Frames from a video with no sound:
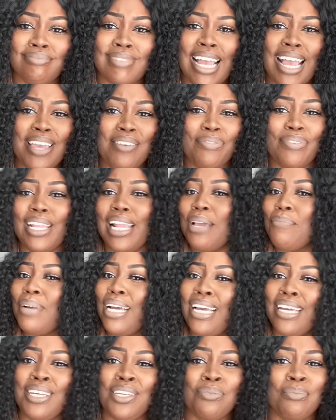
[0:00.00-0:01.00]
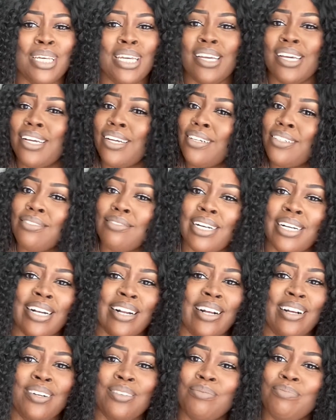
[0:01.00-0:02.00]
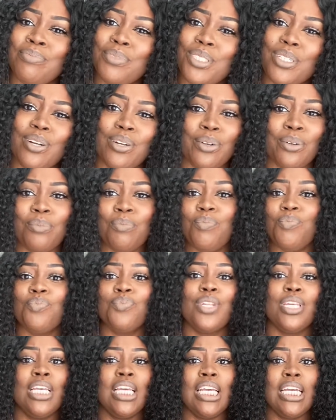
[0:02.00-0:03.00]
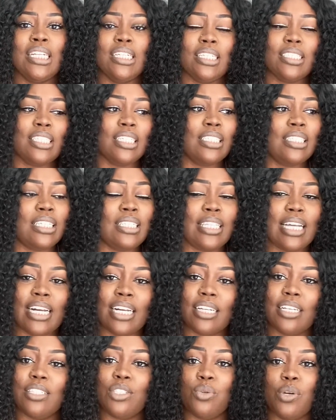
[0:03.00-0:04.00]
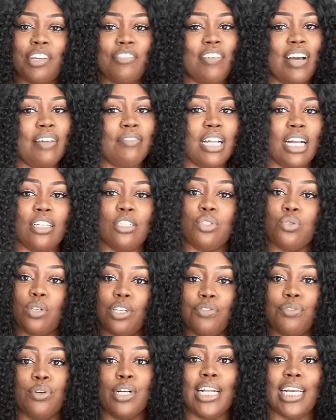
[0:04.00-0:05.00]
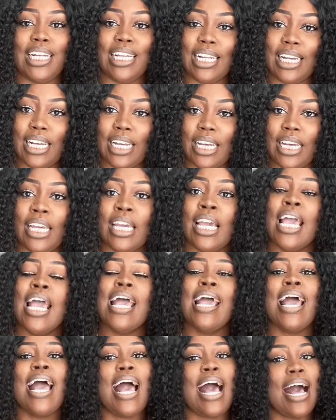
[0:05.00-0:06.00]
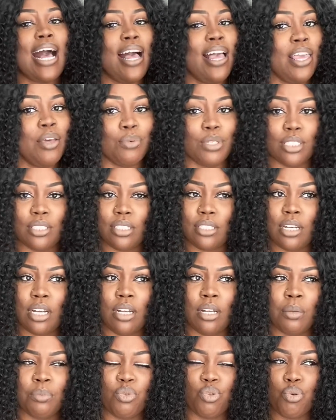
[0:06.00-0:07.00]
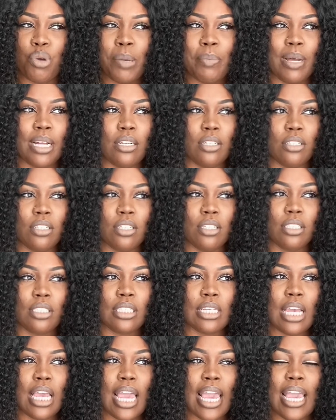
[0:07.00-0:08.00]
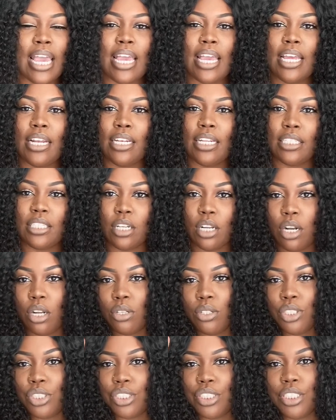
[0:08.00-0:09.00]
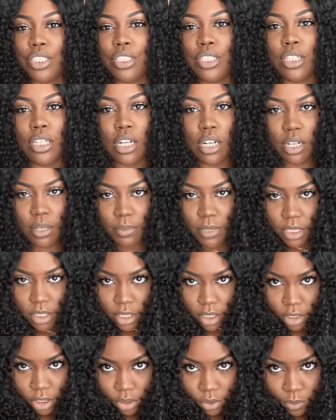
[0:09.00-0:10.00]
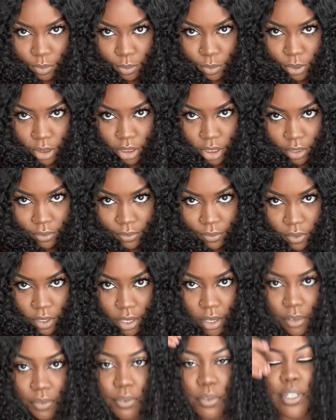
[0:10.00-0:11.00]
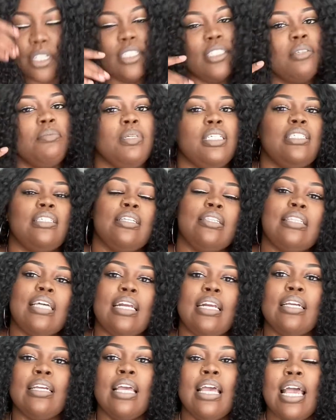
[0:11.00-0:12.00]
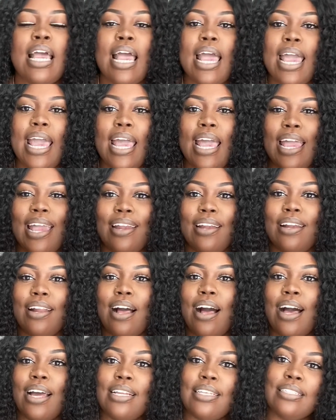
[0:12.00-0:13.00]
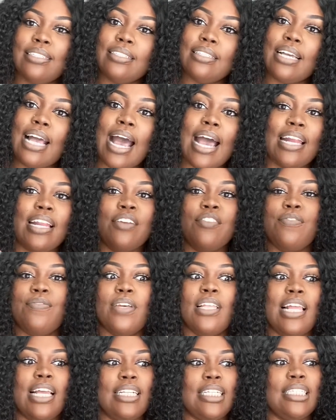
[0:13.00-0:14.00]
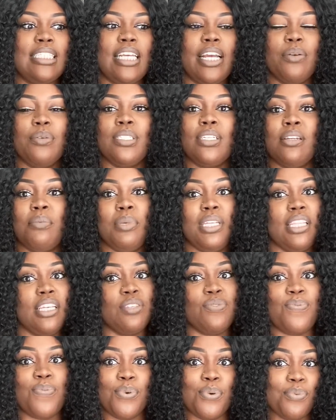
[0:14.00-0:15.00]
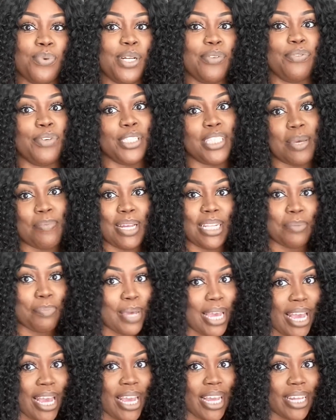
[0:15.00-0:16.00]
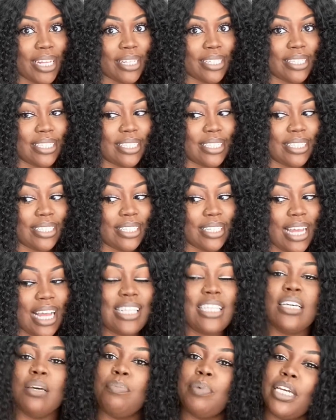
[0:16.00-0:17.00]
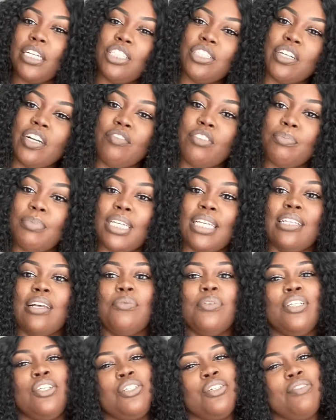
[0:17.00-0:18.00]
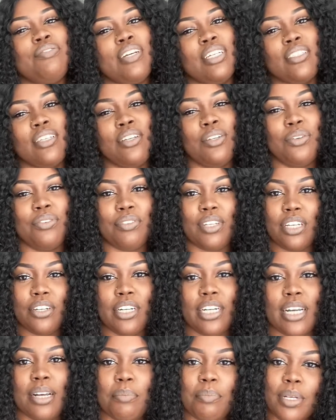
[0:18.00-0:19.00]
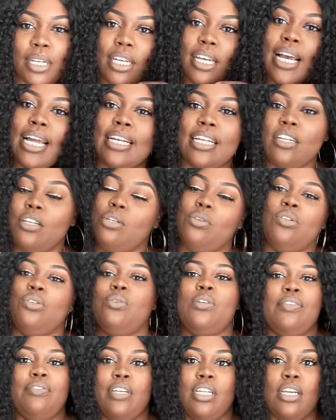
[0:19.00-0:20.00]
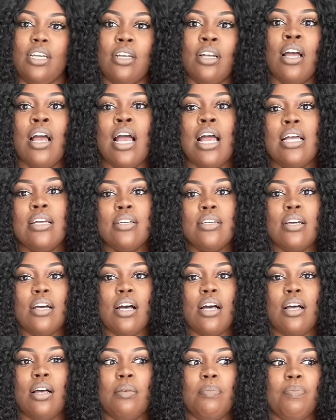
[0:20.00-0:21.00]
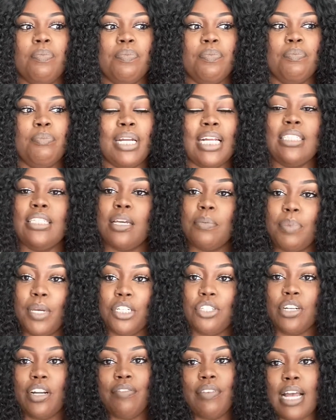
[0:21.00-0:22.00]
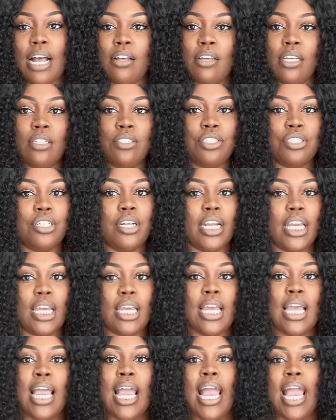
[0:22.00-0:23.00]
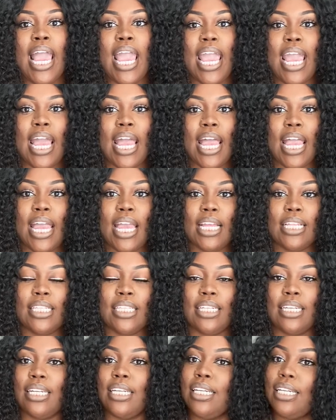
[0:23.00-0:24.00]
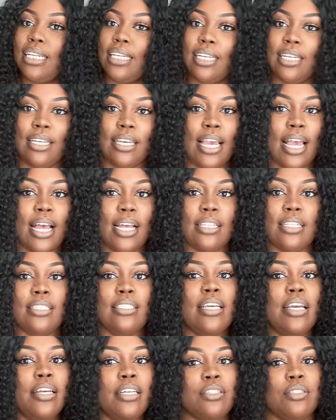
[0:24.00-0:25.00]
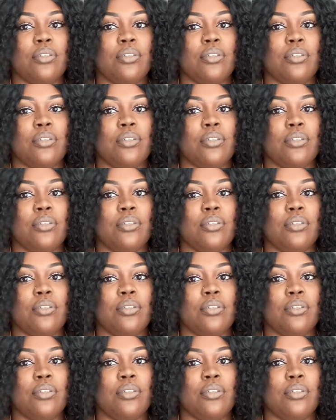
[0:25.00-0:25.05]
ain't feel like buying human hair right now, so this was Synthetica, $25, $24.99. It was 3 bundles, and Disclosure is really far for it to be synthetic. And honestly, I didn't feel like this hair was gonna be this full when it first came out the pack. I took a picture of it because I wasn't sure if I was gonna do a video or not, but I didn't do a video. But I took a picture of it. I'll insert it. And yeah, this hair